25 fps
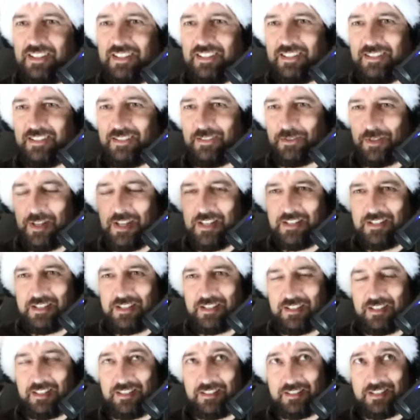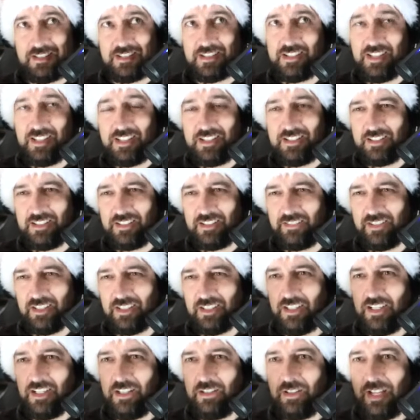raising understanding that
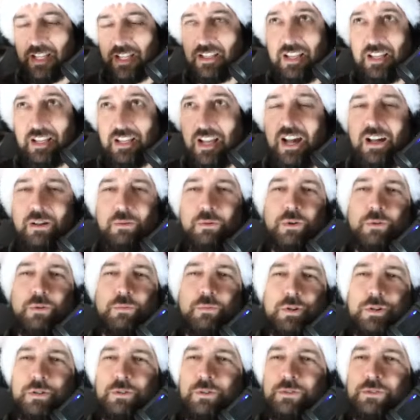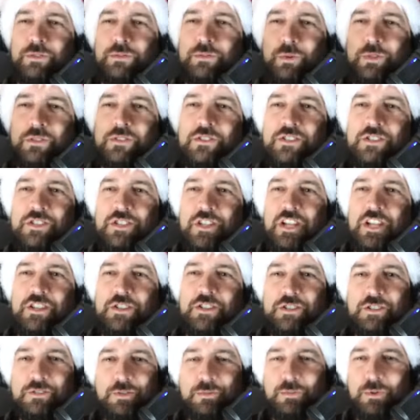like our workload won't
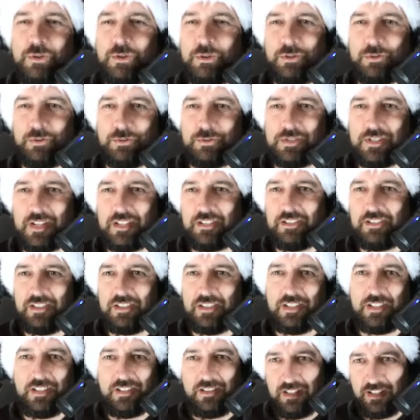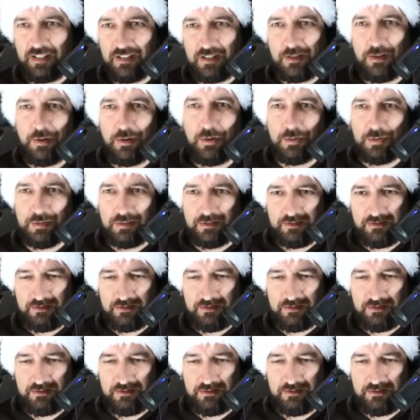change tomorrow suddenly like a whole.